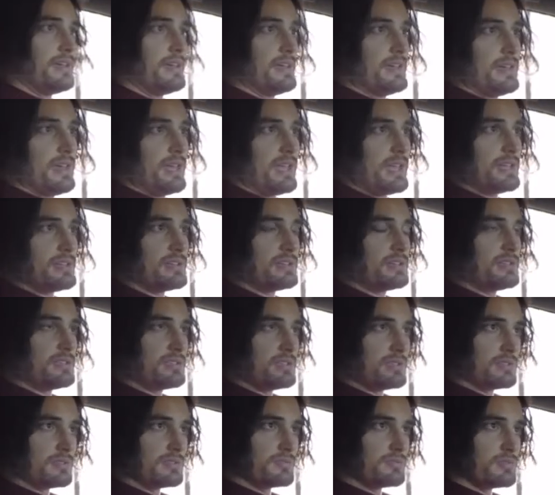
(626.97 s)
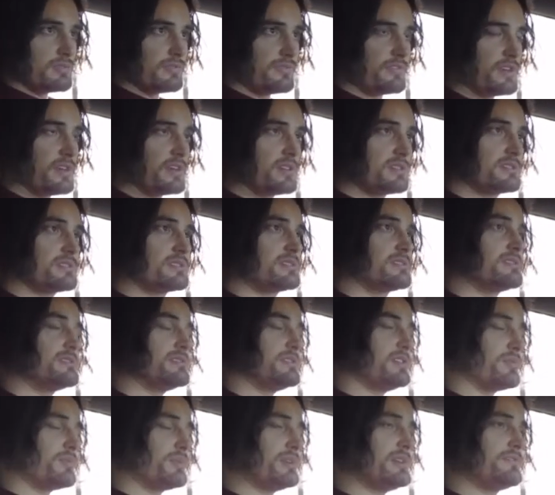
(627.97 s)
And your reverse,
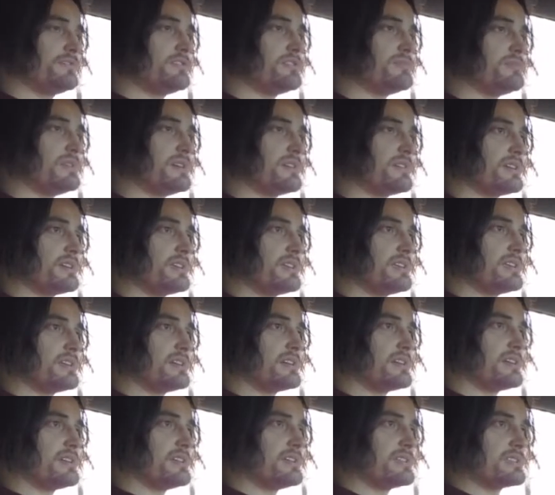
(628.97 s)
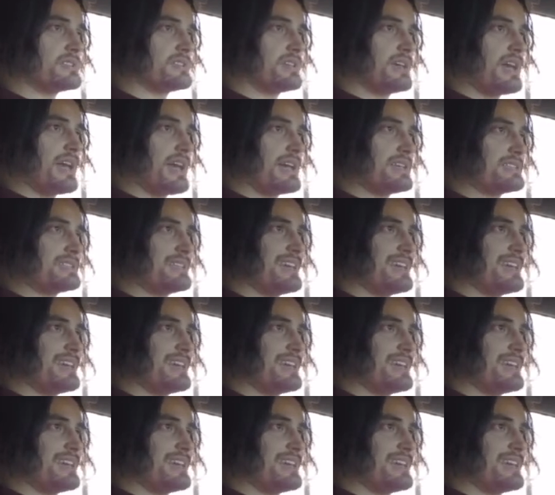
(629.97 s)
your rear view mirror here is has the